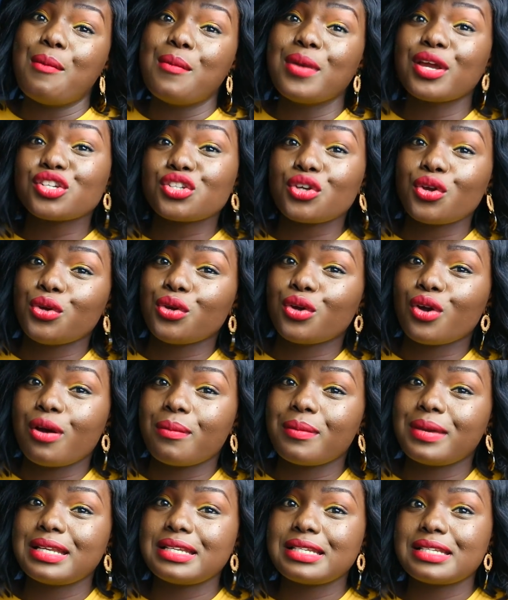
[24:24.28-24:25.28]
make sure you
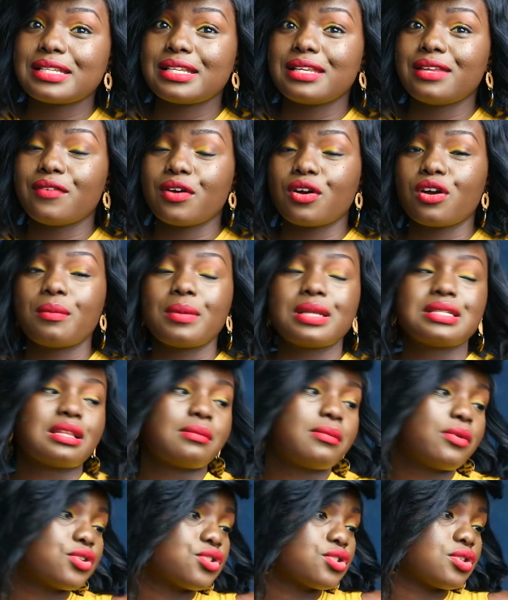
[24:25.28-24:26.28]
comment leave a comment
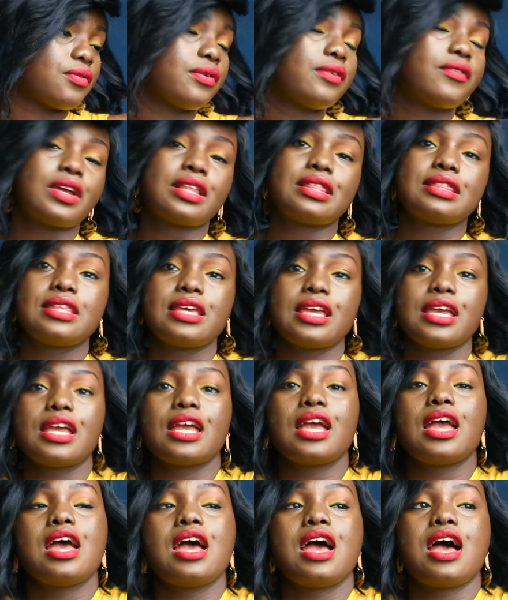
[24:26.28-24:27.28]
tell me what is your favorite
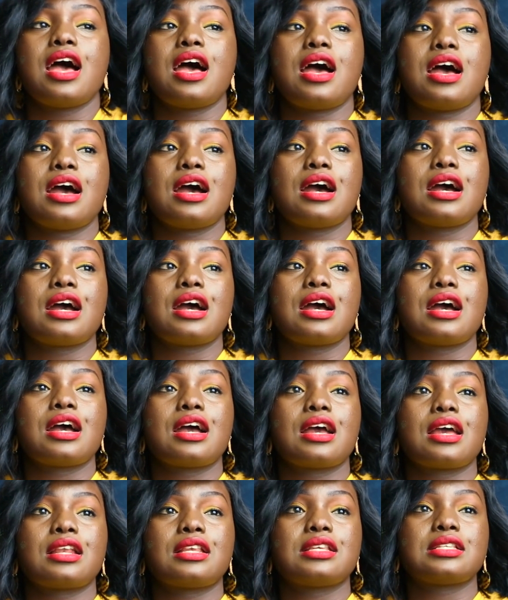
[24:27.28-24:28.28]
thing
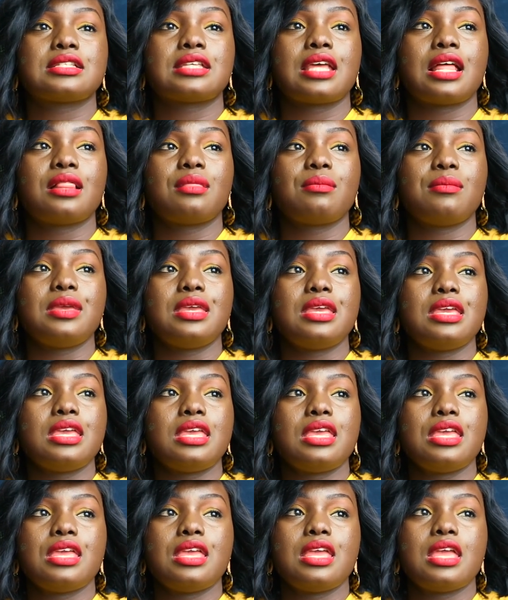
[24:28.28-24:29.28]
uh, tell
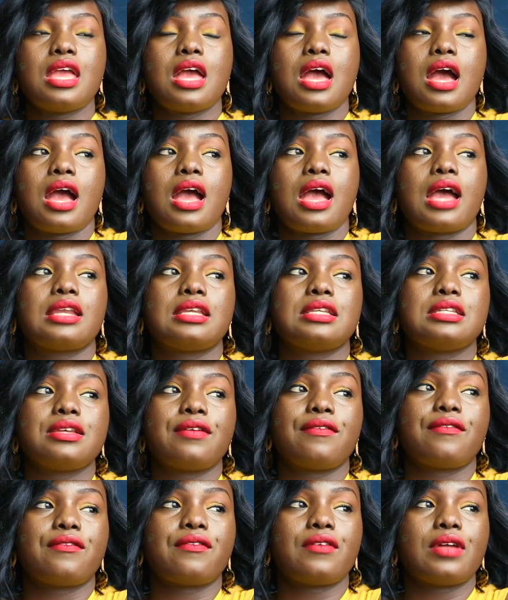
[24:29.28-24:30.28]
me a
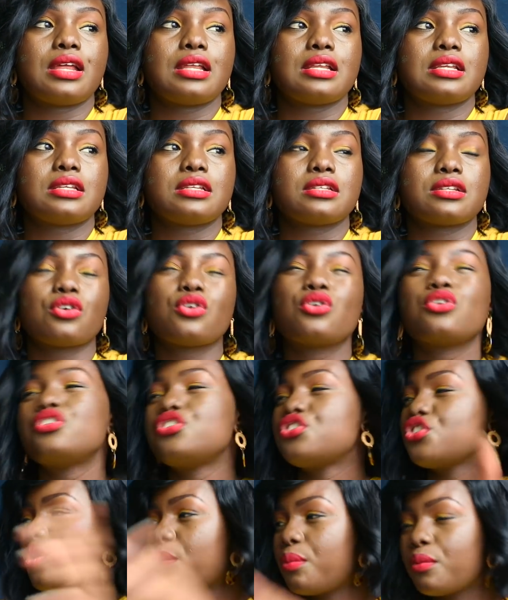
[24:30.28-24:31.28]
different or
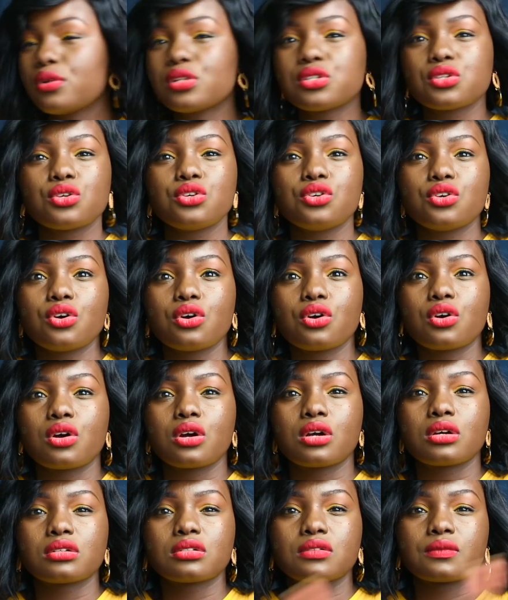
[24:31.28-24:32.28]
drop also your